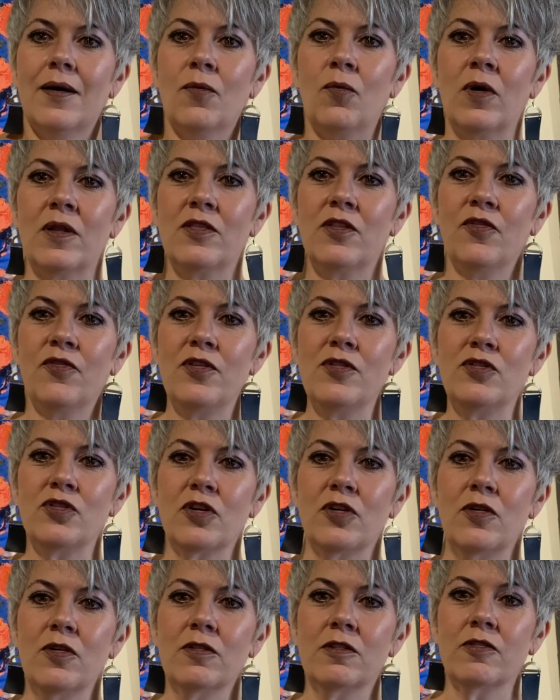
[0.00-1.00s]
What the future
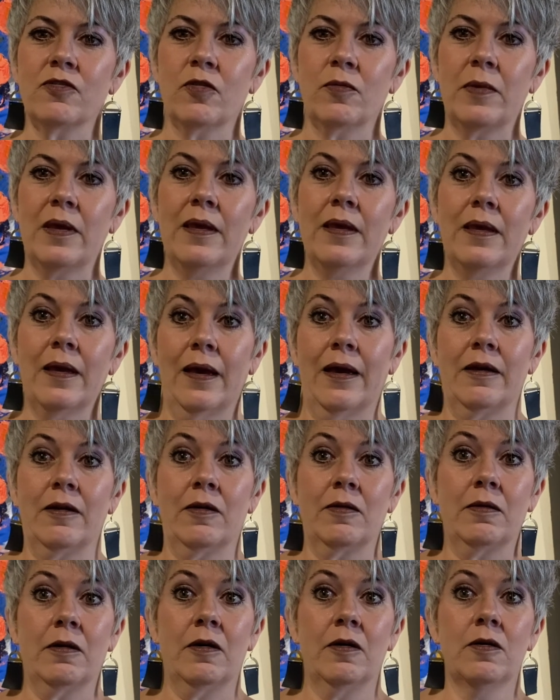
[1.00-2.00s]
holds for me, I
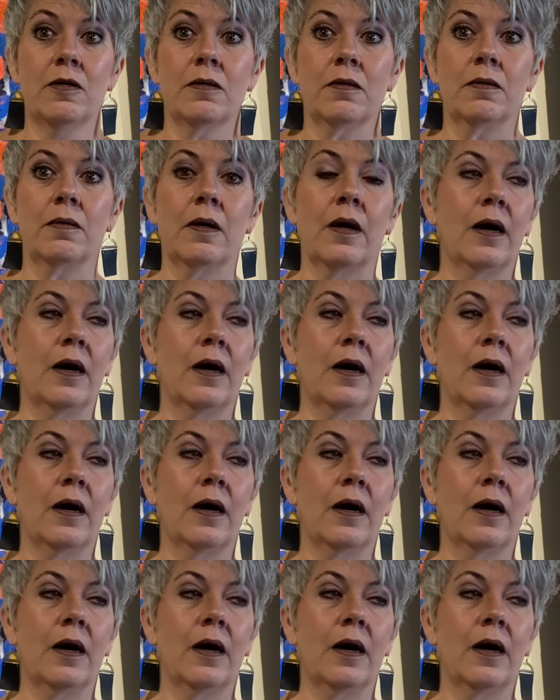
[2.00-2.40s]
don't know.